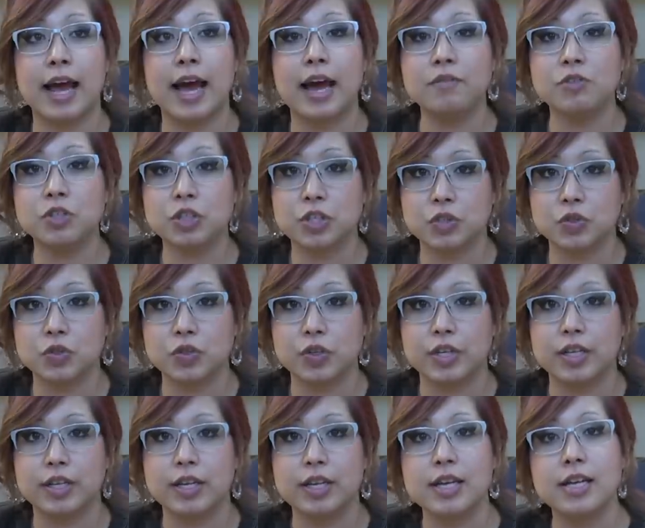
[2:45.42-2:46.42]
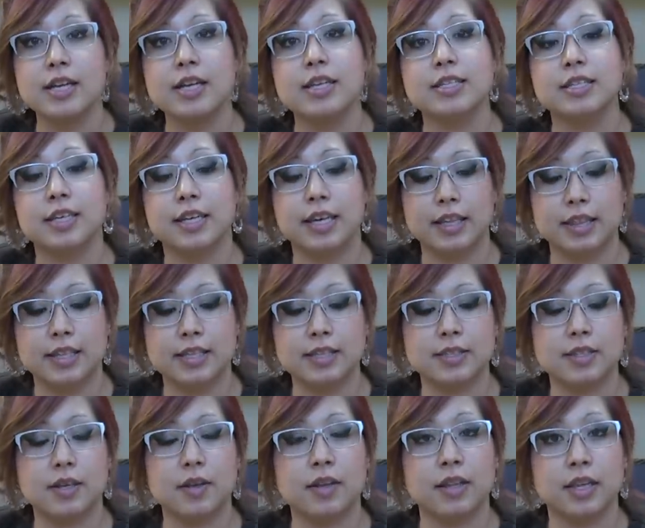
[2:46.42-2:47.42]
have children to get
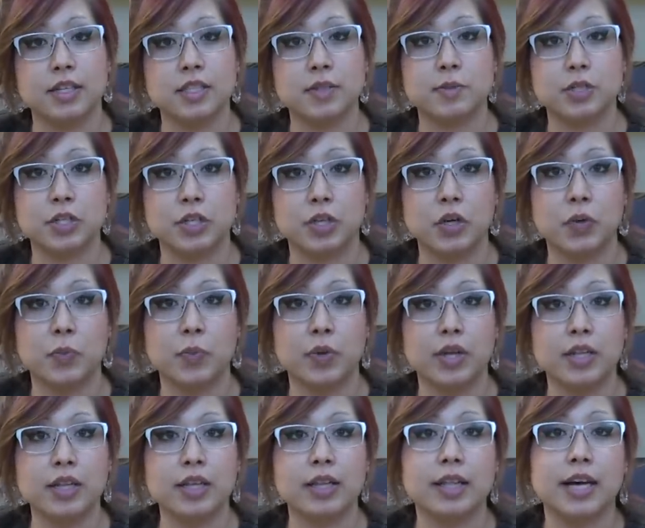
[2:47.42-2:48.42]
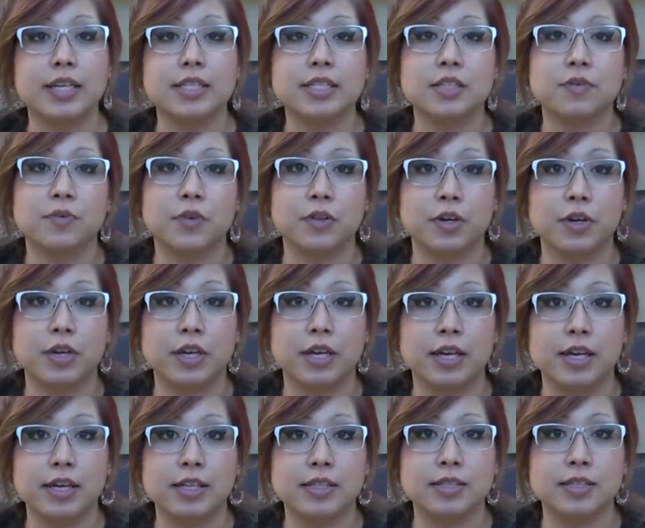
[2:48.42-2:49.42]
this lens material put in the glasses for their
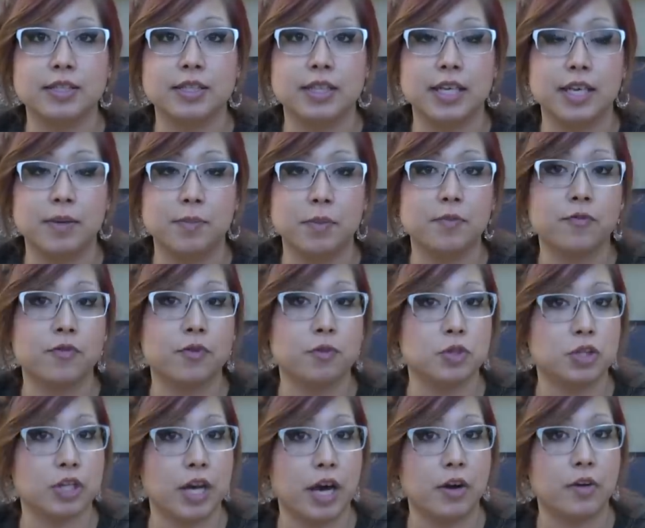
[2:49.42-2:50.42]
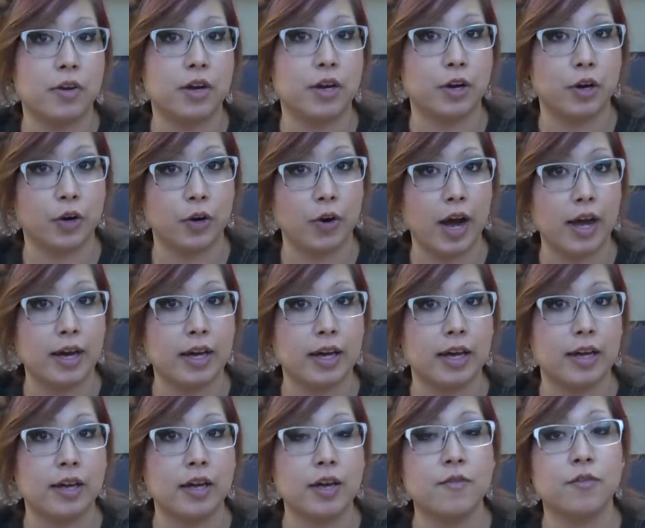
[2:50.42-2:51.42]
kids to keep them from shattering or
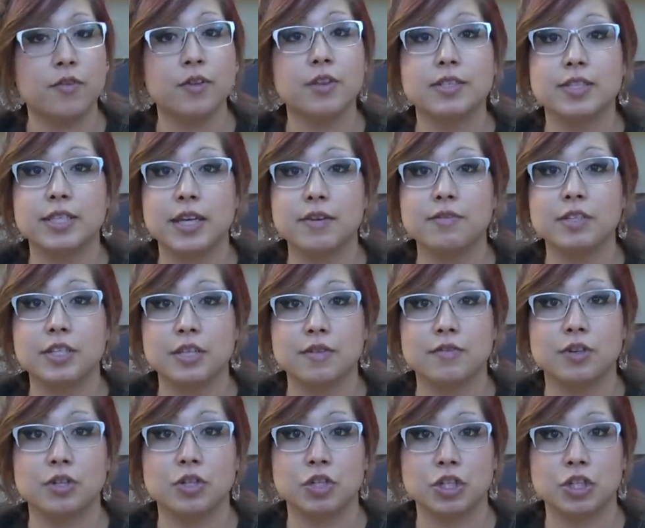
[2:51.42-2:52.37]
cracking for the safety of their